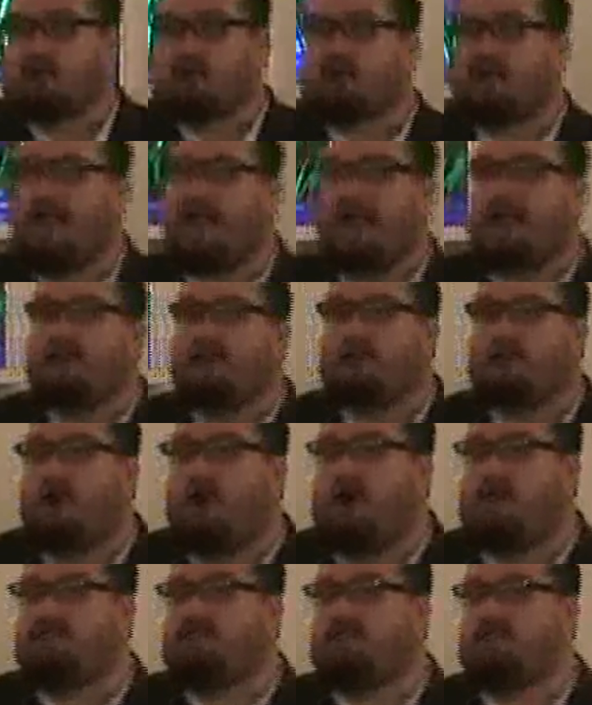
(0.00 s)

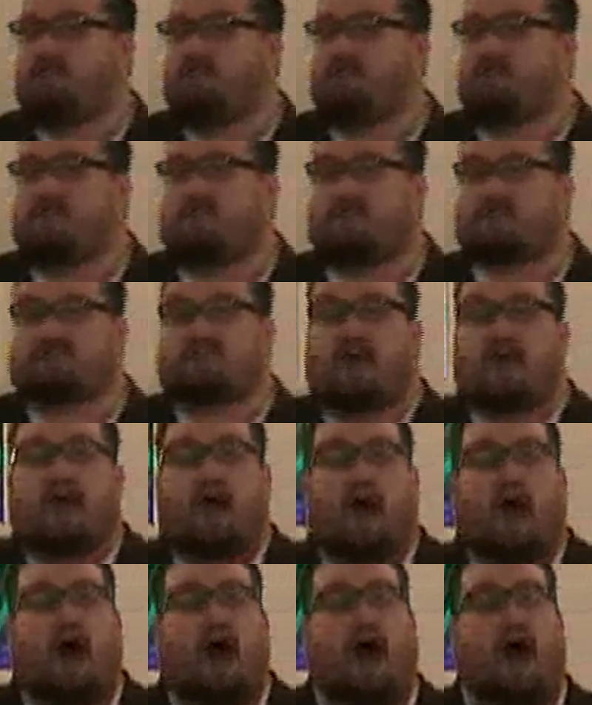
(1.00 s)
creator of the universe,
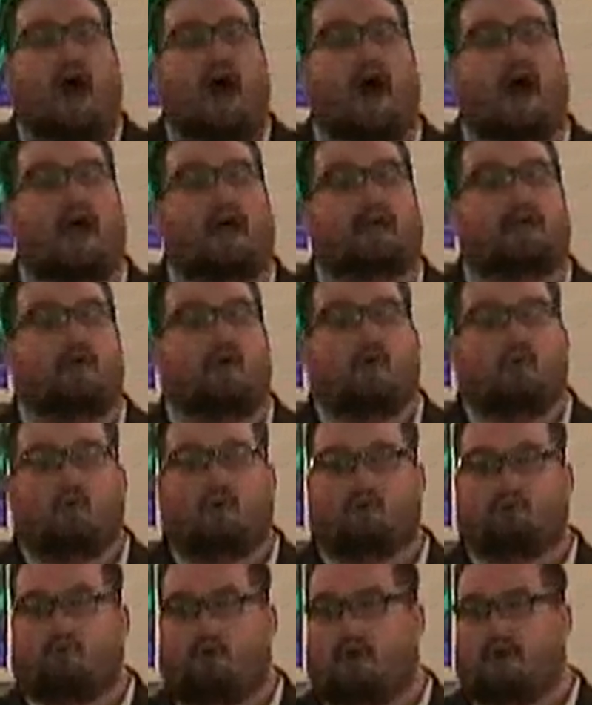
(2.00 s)
I
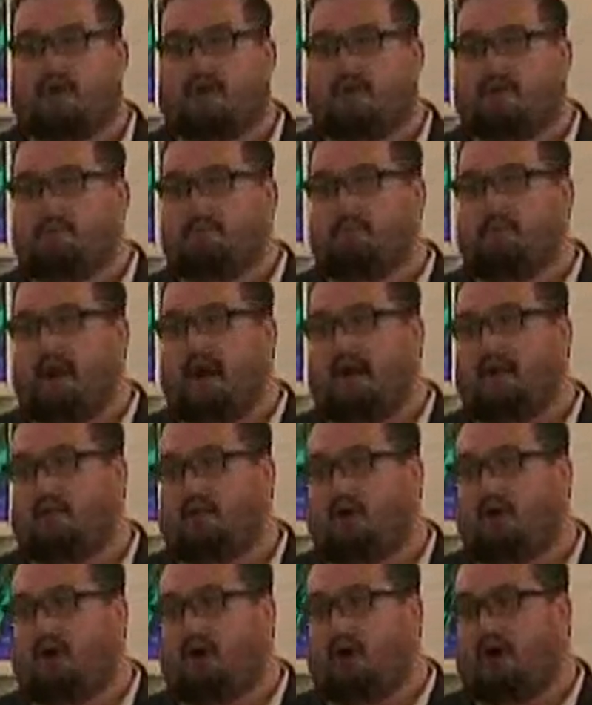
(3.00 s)
will write
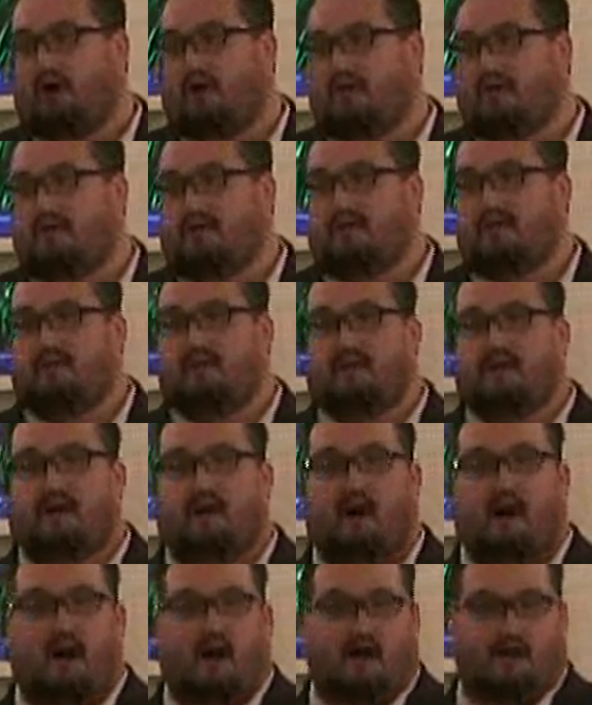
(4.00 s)
my law
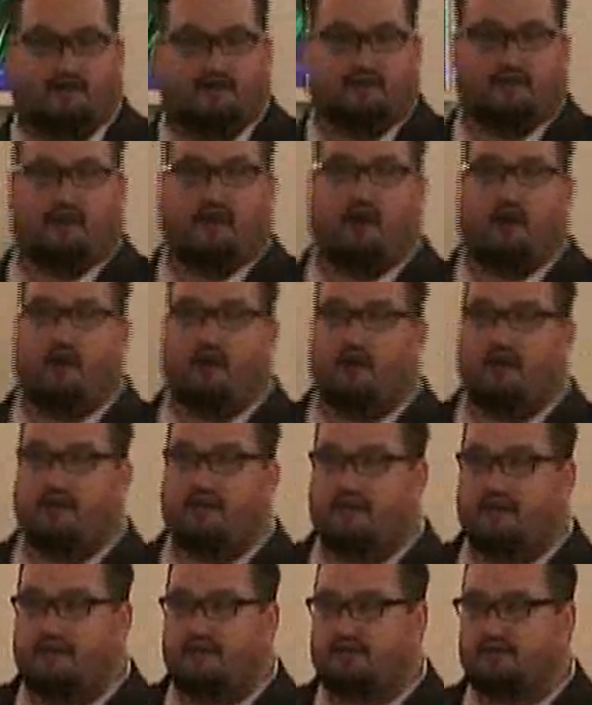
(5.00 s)
on your heart
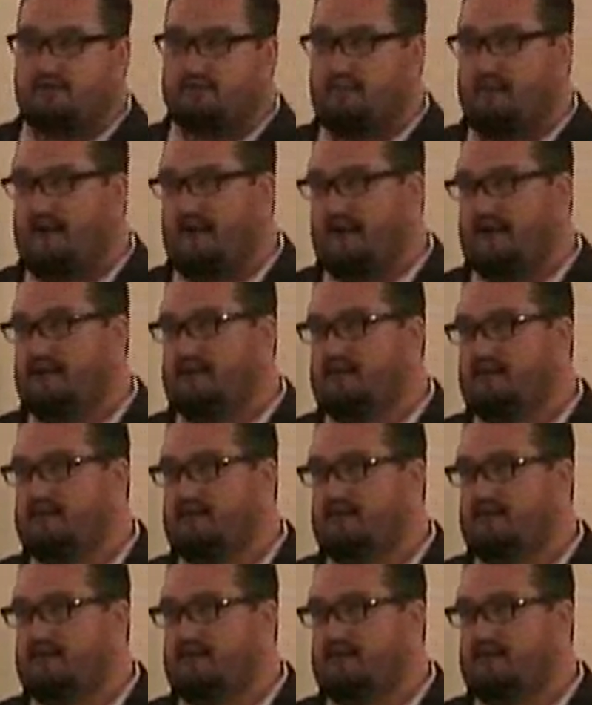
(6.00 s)
and in your mind.